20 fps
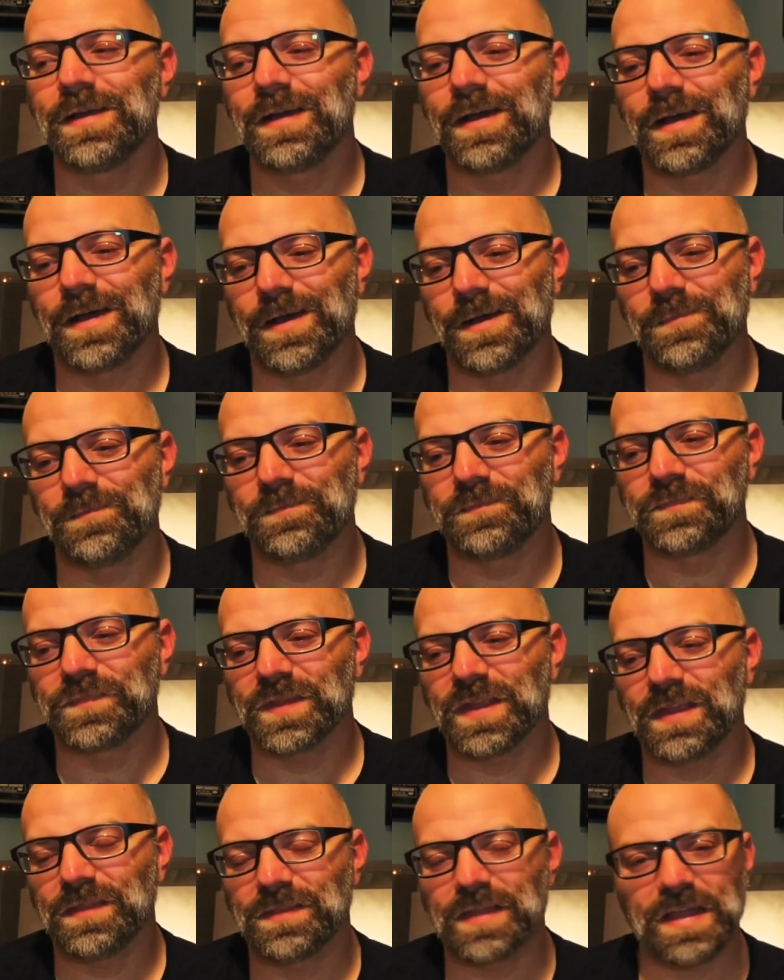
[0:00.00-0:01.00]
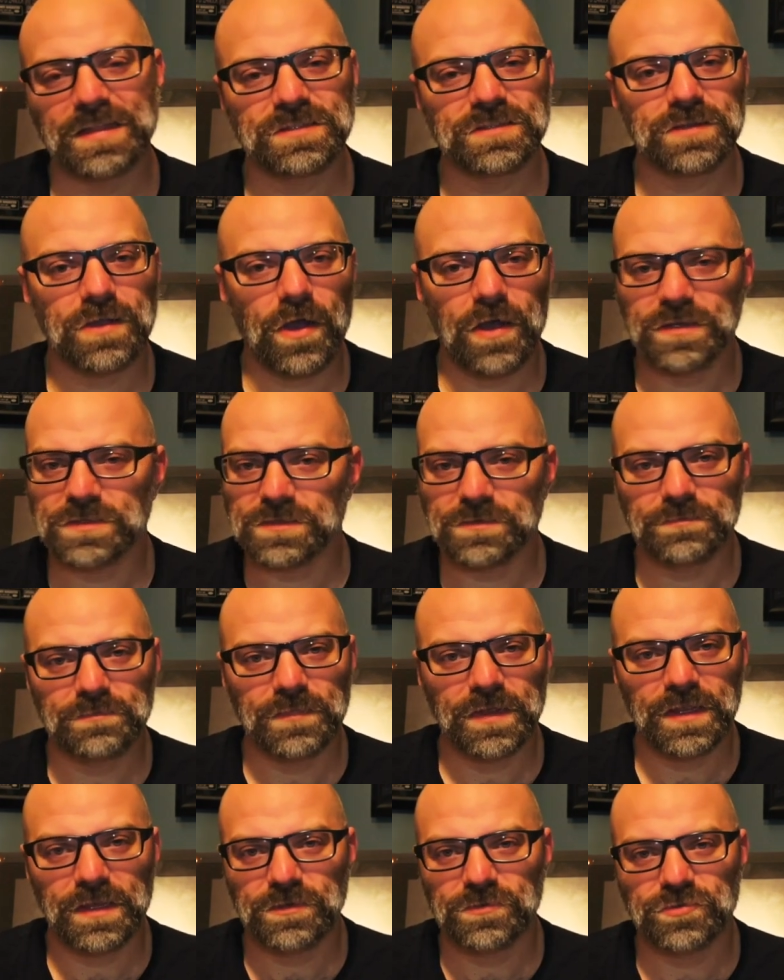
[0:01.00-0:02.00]
And that's awesome
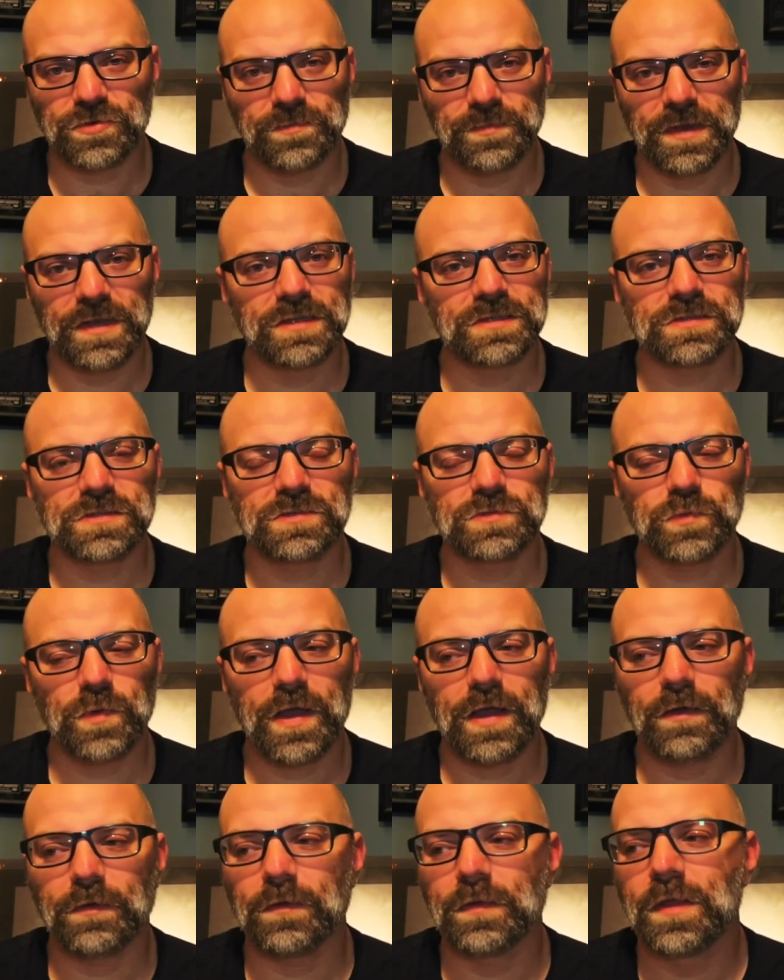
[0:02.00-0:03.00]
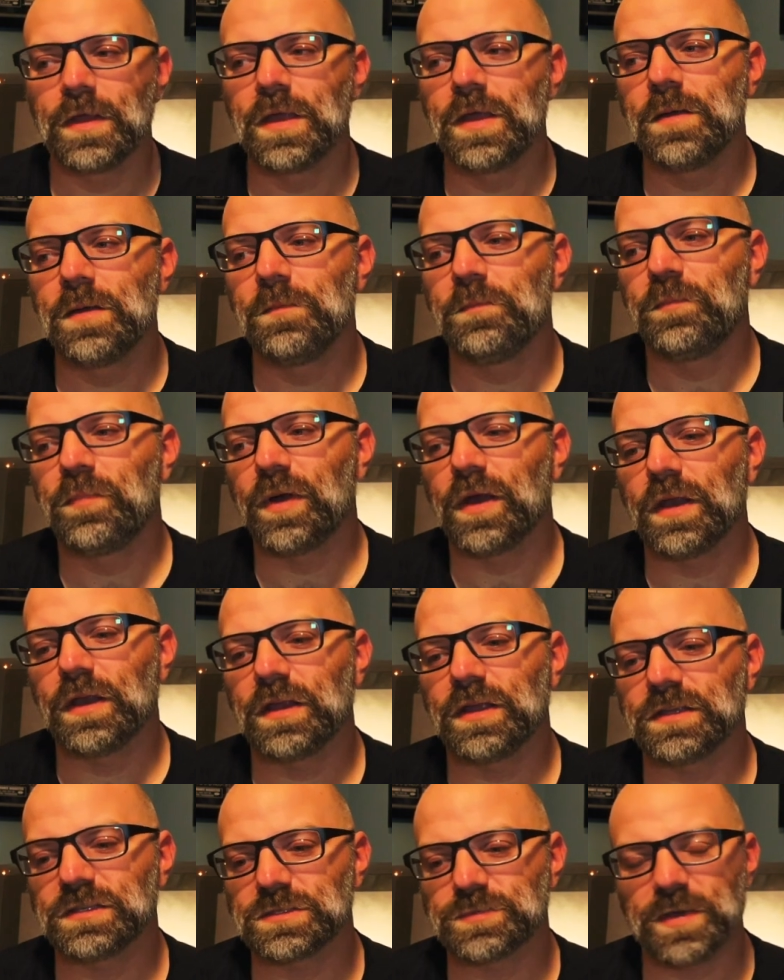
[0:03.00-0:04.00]
and tremendous as well. But
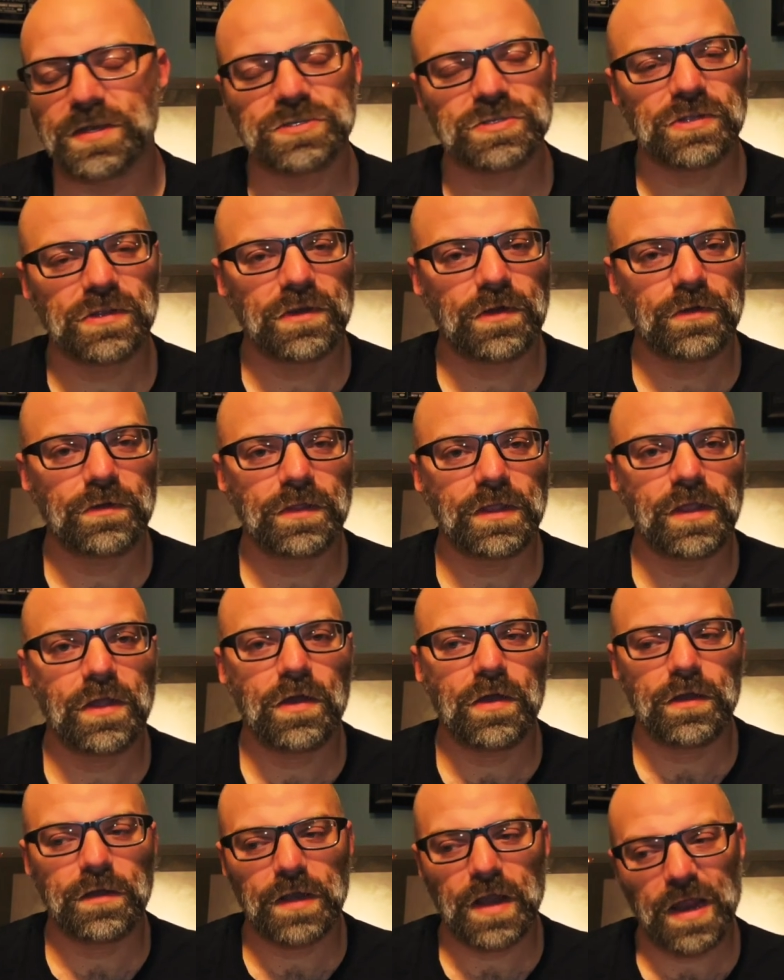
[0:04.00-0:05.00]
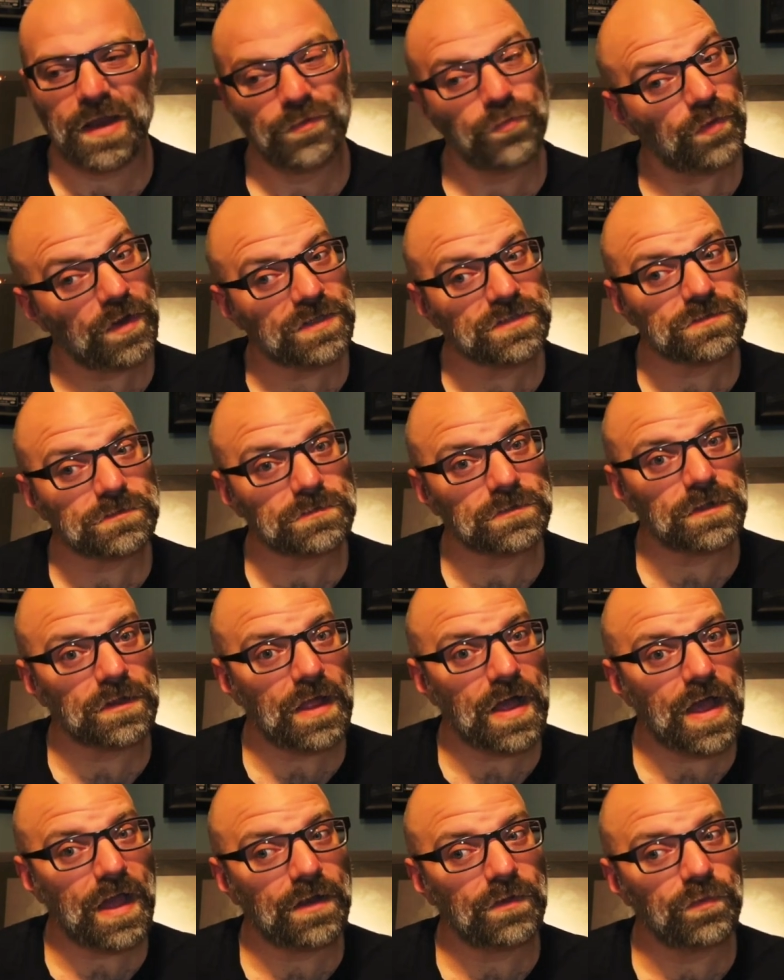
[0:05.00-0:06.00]
especially early on, I wrestled a
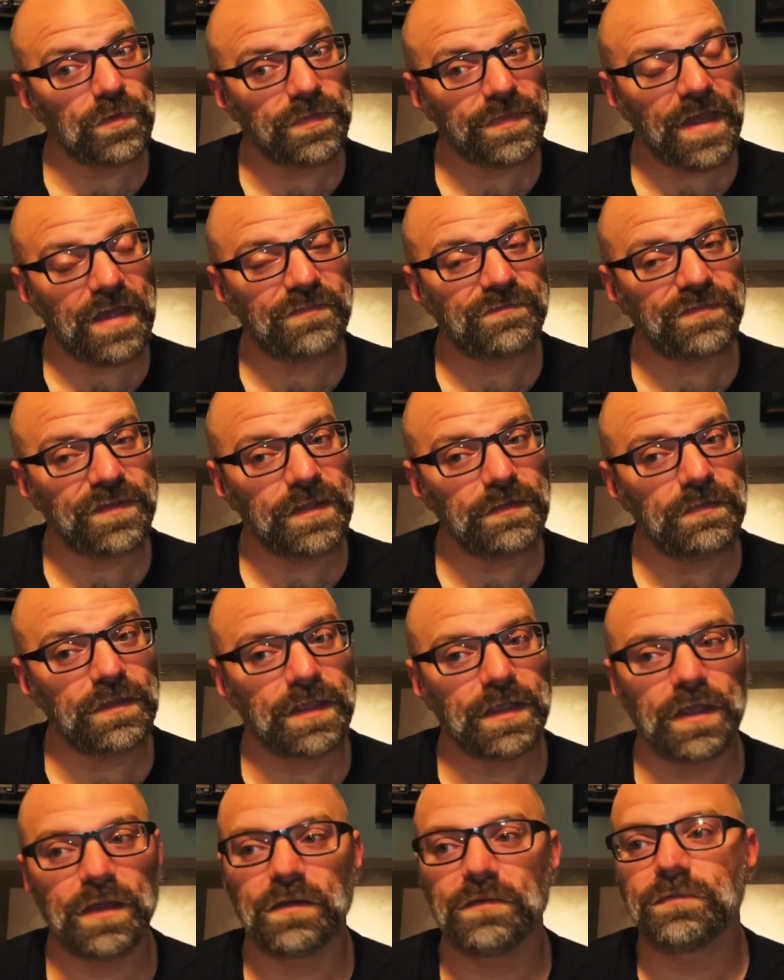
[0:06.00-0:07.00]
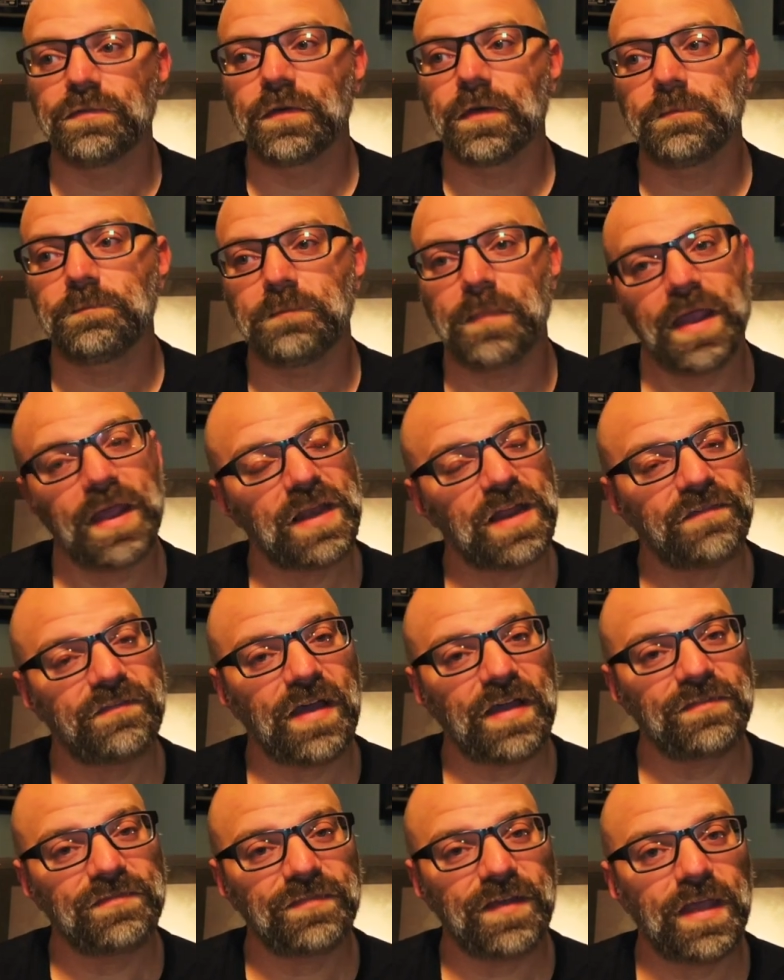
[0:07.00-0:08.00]
lot with that feeling of, man, have
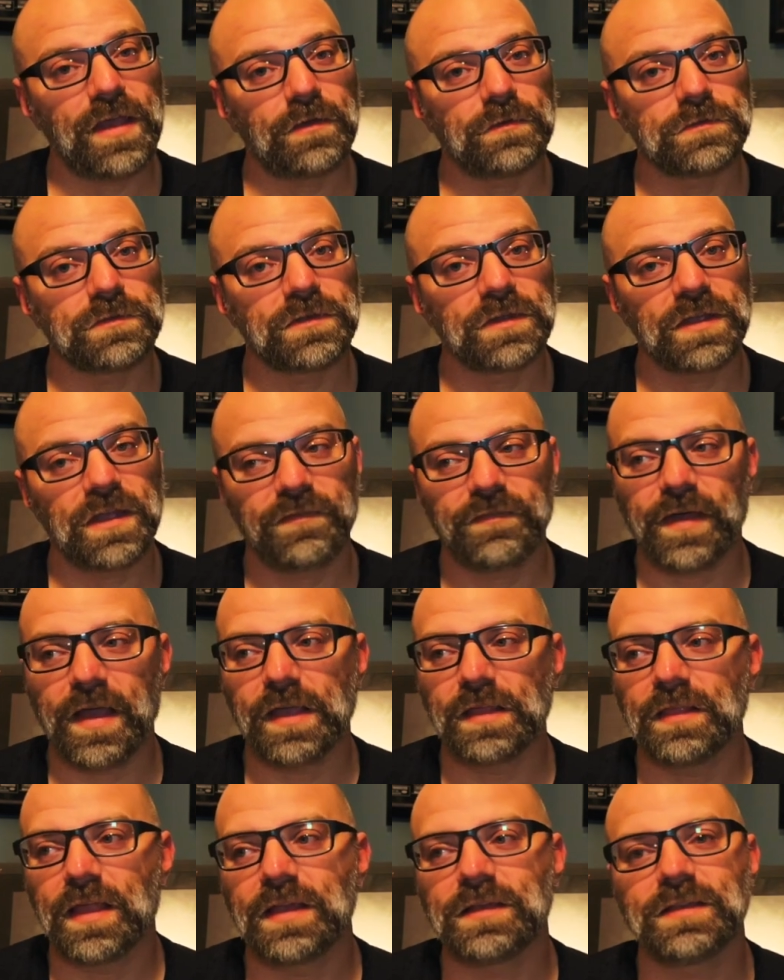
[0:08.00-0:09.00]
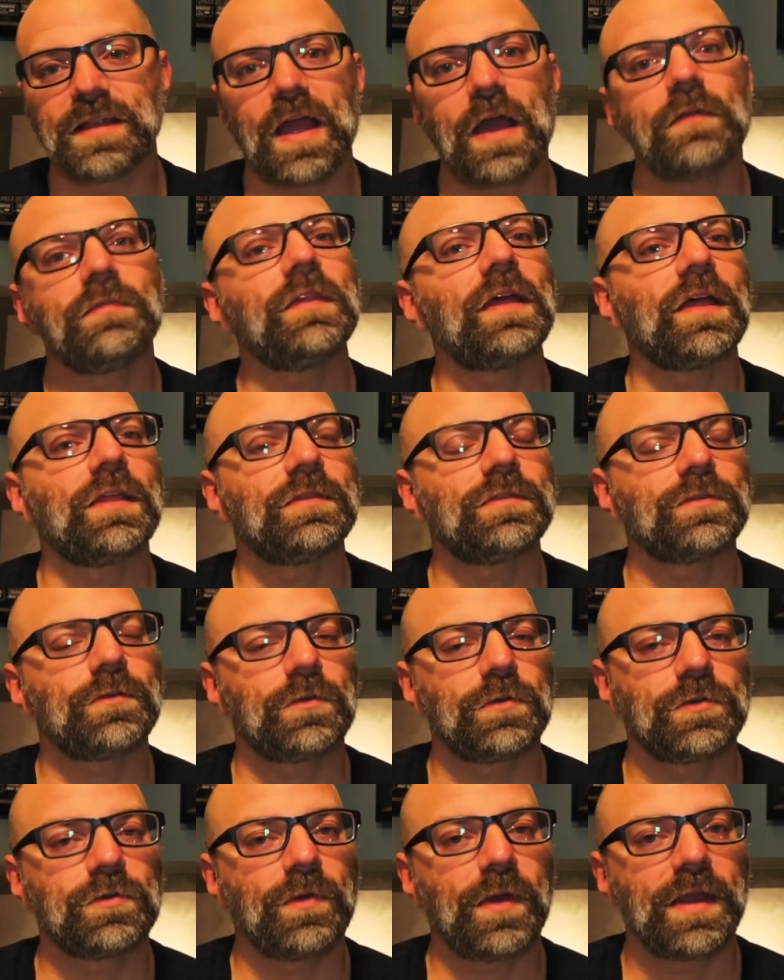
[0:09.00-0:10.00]
I failed? Have I let down that
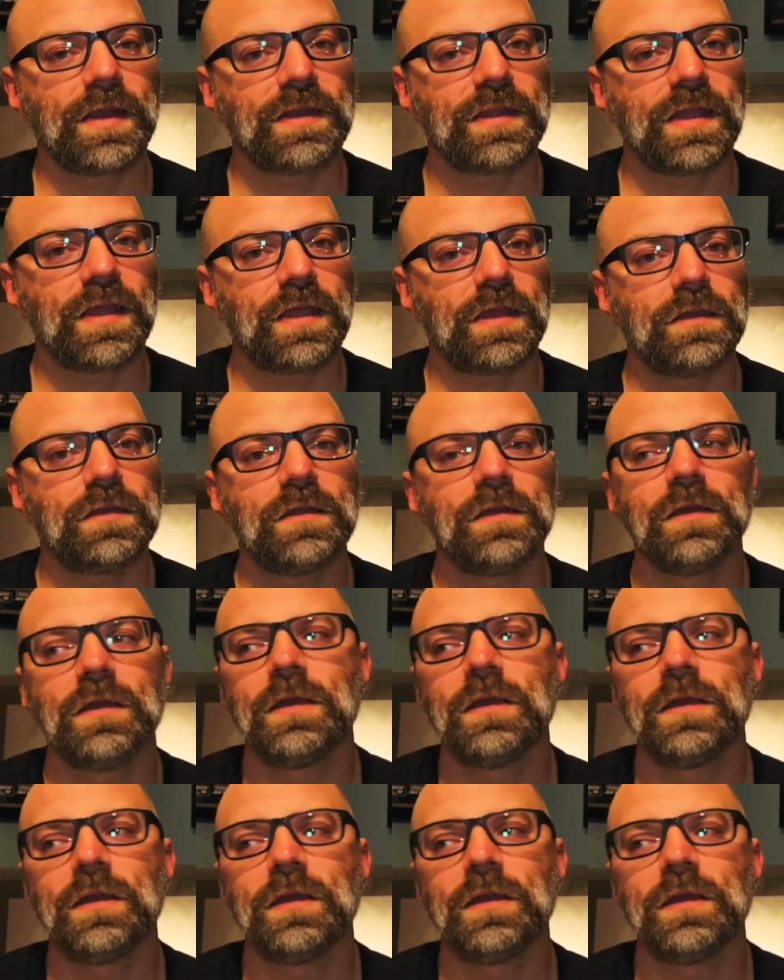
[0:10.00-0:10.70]
third grade kid?